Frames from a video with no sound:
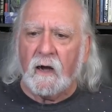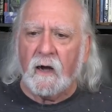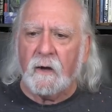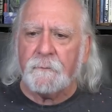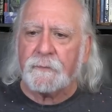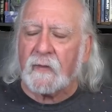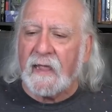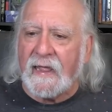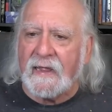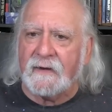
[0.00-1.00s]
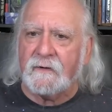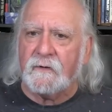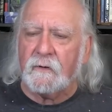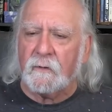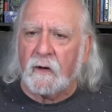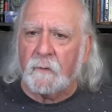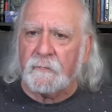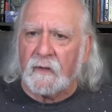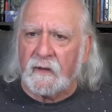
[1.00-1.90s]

um, and um,